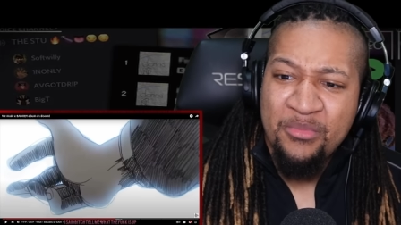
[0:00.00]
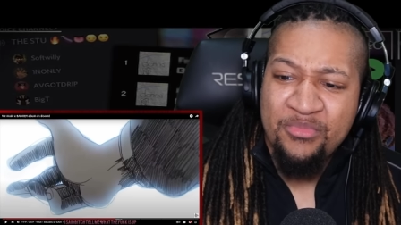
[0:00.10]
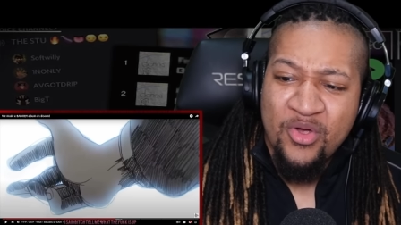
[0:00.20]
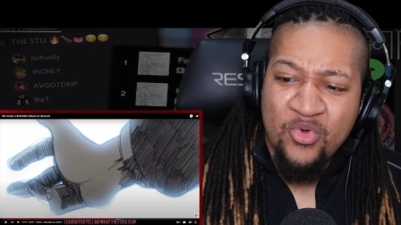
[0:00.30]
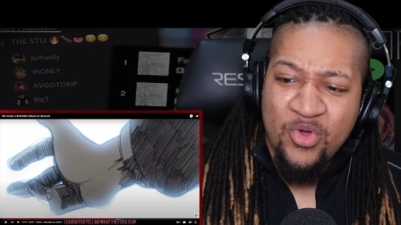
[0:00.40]

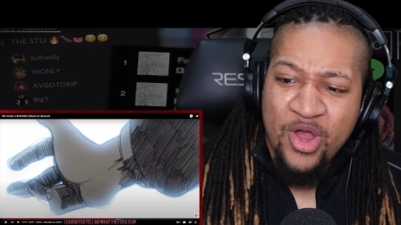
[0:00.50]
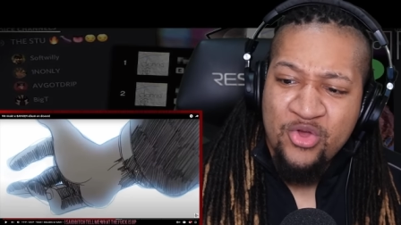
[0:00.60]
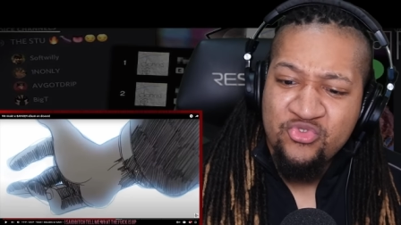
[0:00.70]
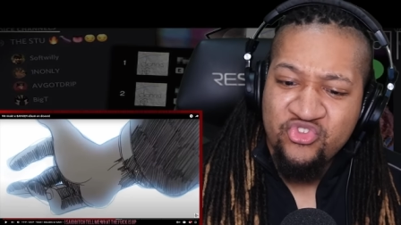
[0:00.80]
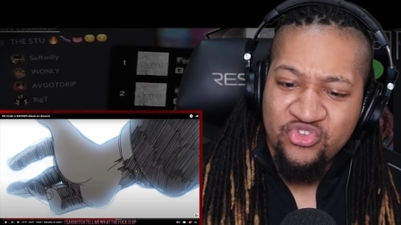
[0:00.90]
Bro,
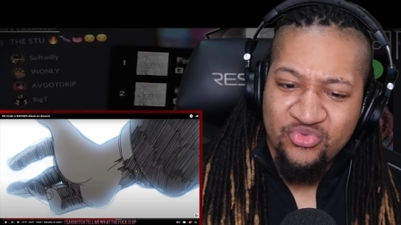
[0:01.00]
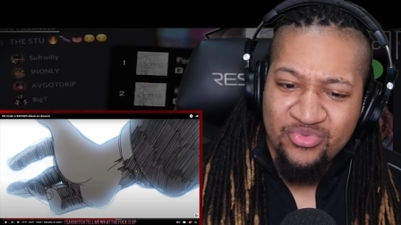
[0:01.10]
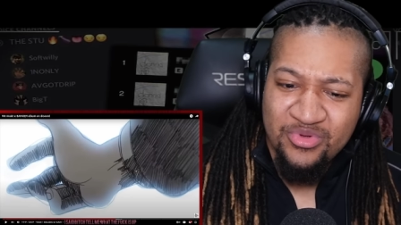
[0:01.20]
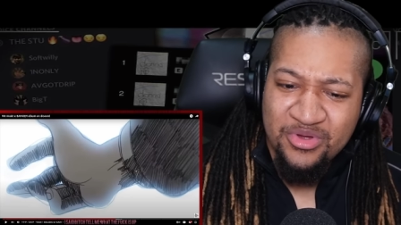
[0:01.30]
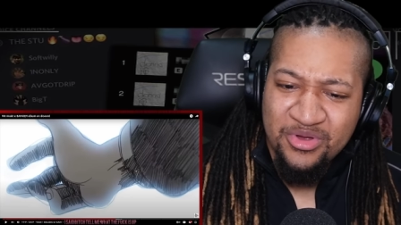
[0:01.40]
hurt you.
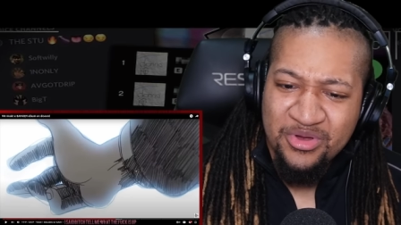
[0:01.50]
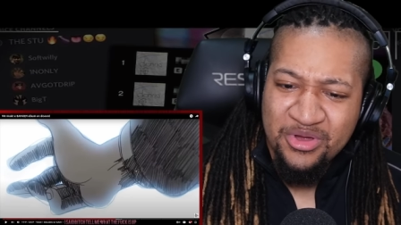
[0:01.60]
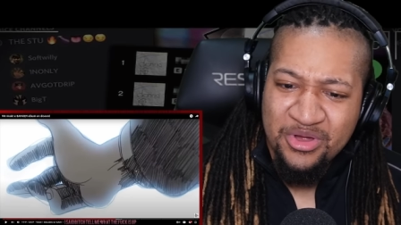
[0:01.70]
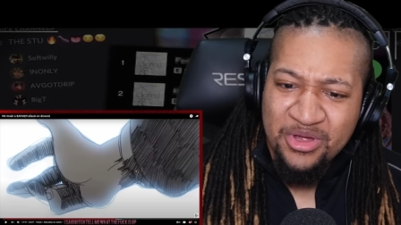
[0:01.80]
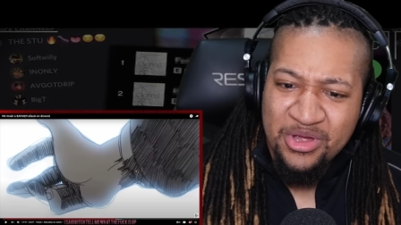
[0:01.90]

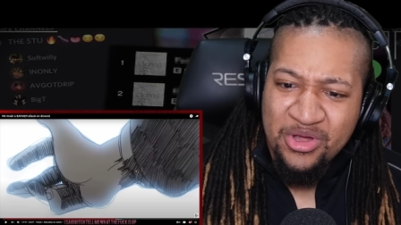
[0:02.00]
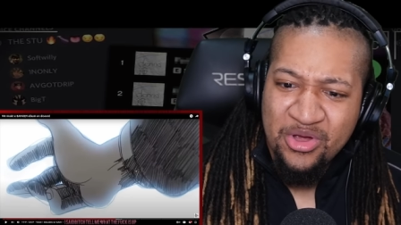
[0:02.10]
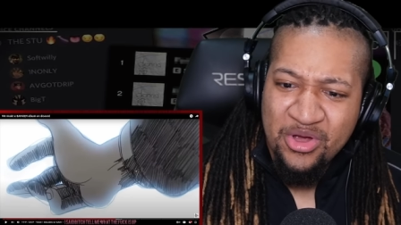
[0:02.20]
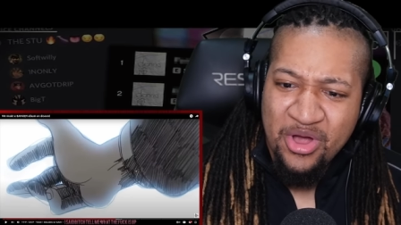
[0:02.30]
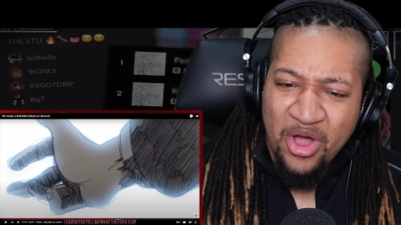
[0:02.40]

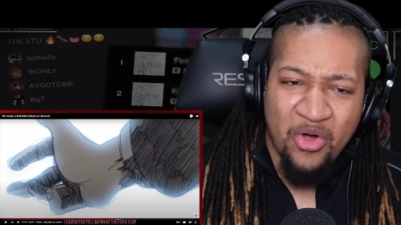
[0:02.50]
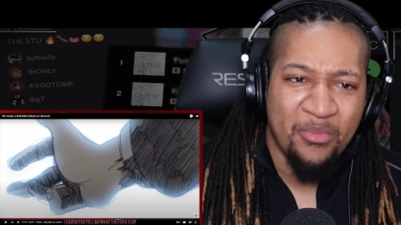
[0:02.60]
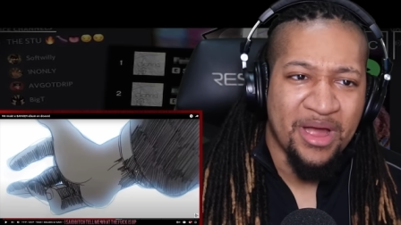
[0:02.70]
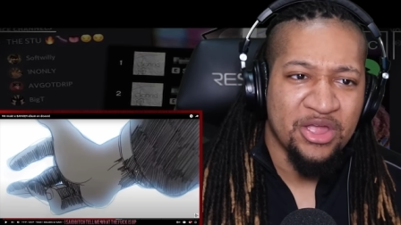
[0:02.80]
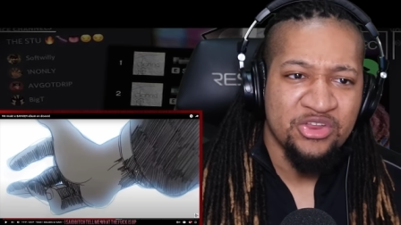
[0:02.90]
Oh
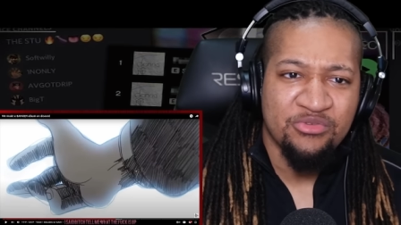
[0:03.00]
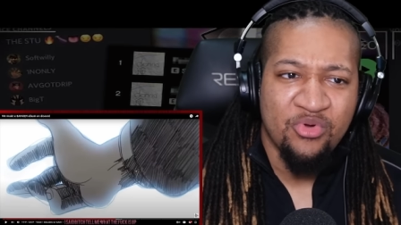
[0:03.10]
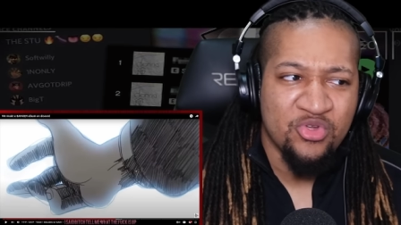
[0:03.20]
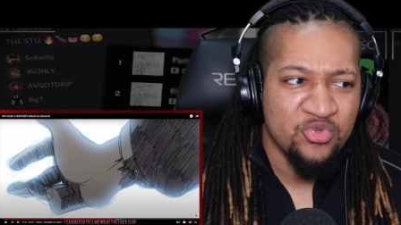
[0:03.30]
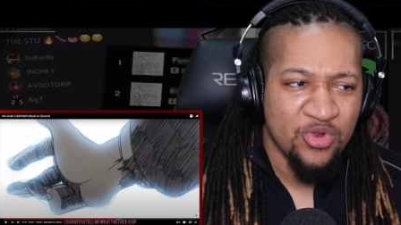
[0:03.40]
my goodness,
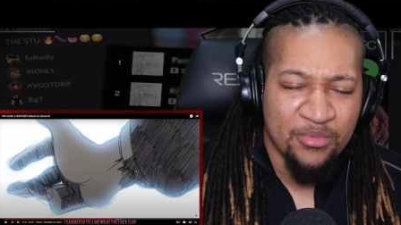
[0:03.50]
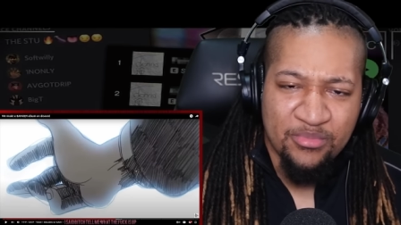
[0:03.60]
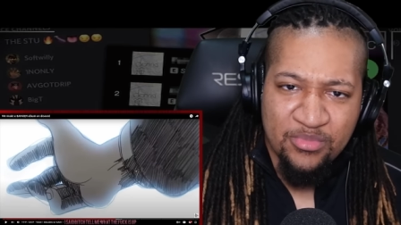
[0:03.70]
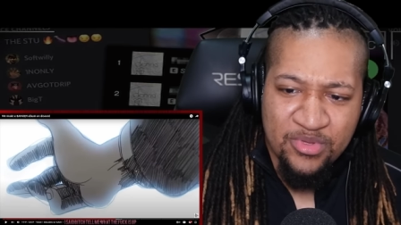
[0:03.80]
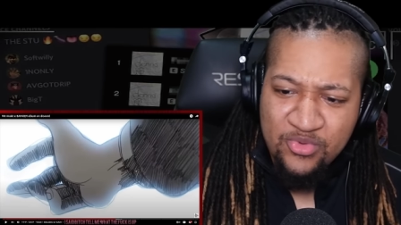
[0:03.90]
bro. You done
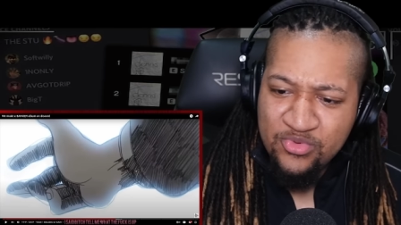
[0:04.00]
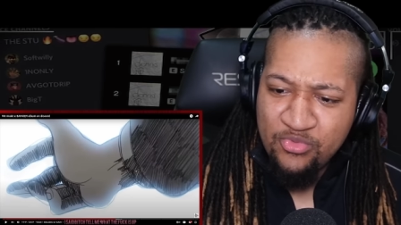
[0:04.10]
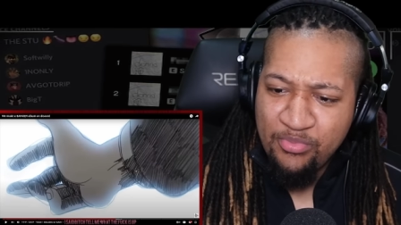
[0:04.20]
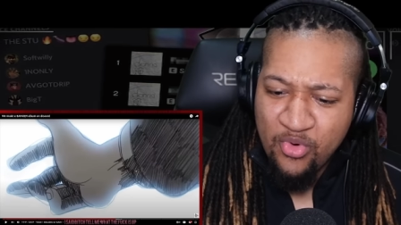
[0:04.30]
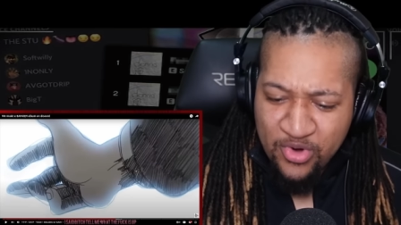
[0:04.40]
you
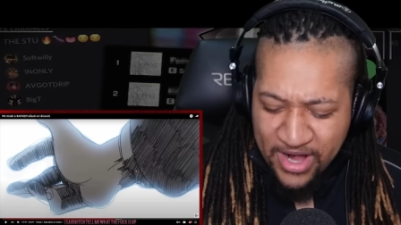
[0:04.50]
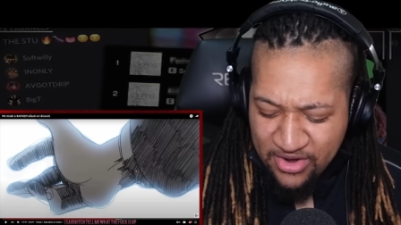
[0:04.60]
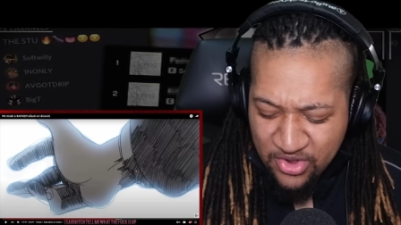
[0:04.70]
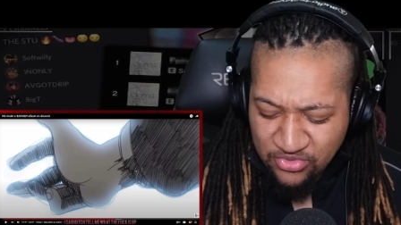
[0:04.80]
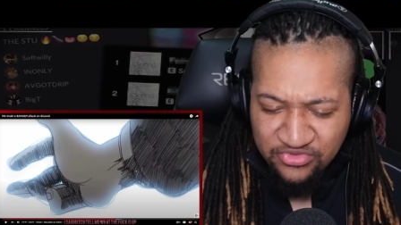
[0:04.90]
pouring
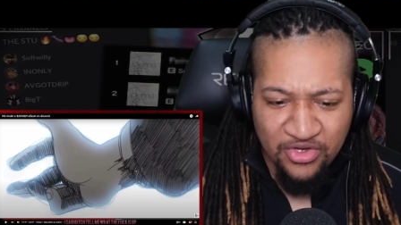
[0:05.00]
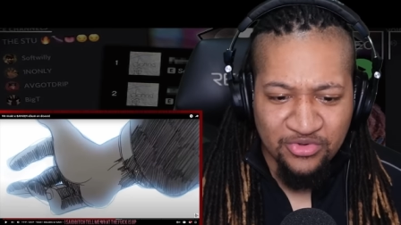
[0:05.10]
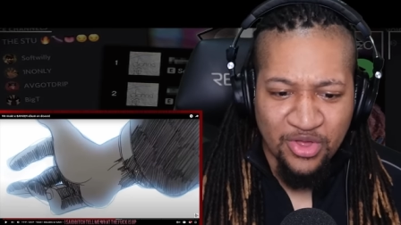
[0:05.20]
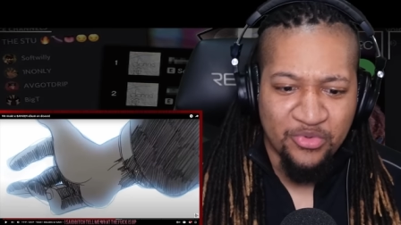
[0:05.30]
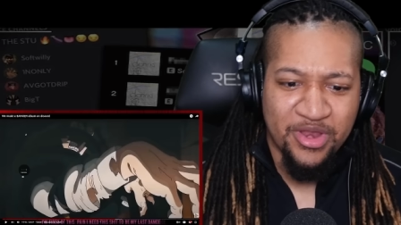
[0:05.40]
out your
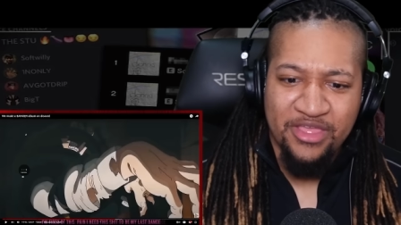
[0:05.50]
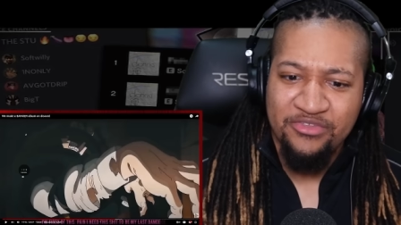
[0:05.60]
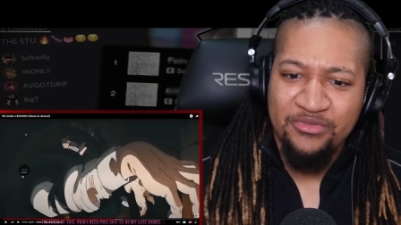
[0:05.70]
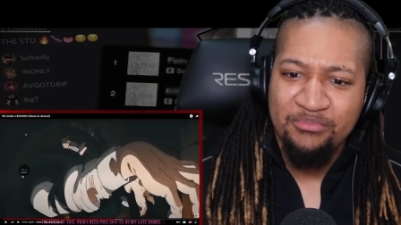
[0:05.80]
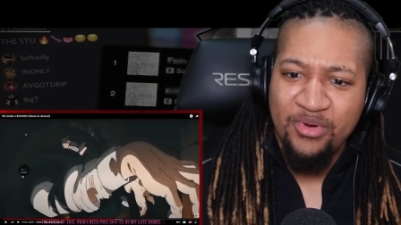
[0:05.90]
soul on
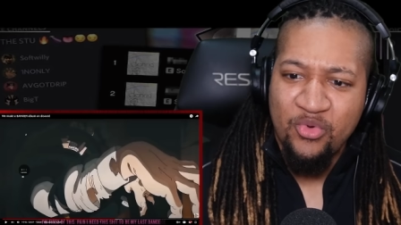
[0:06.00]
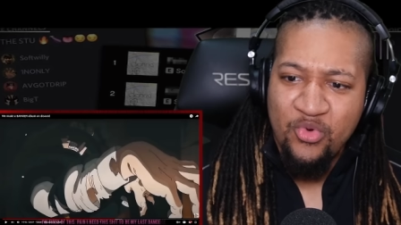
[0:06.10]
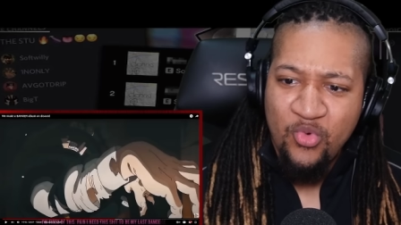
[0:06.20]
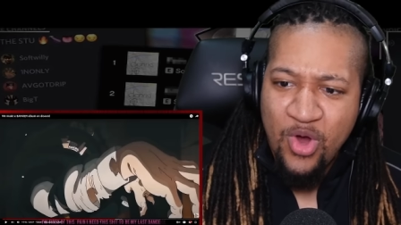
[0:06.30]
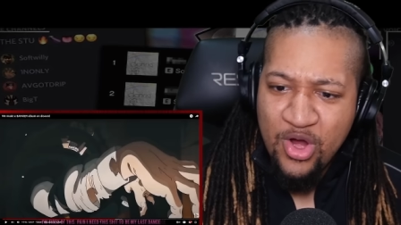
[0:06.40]
this. Bro,
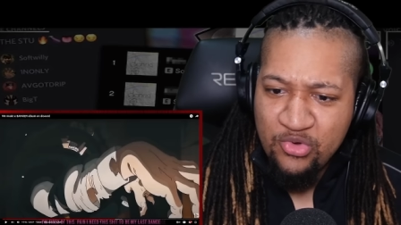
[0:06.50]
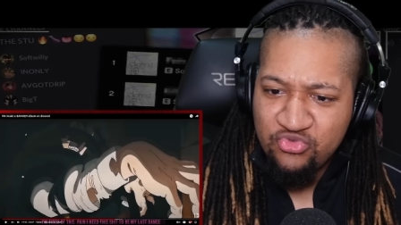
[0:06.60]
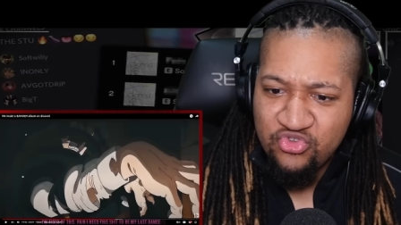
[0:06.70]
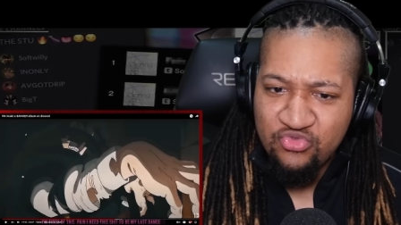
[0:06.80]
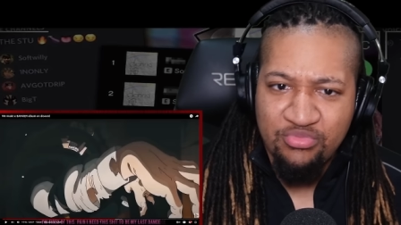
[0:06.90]
who
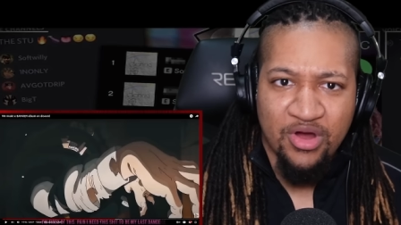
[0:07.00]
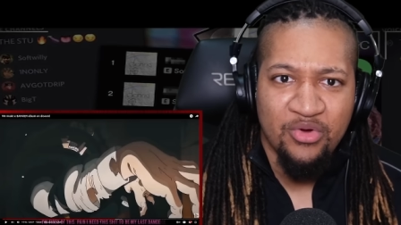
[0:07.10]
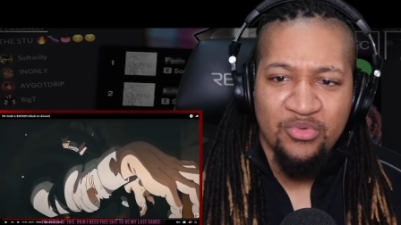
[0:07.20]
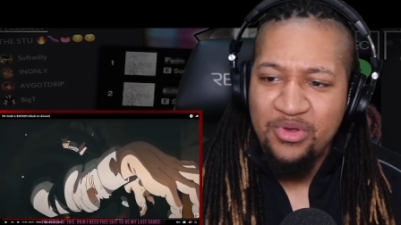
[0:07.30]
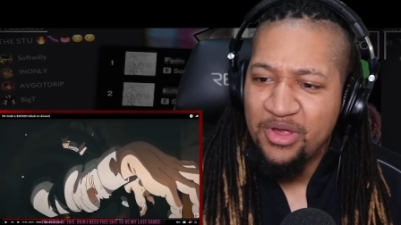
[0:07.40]
hurt you, bro?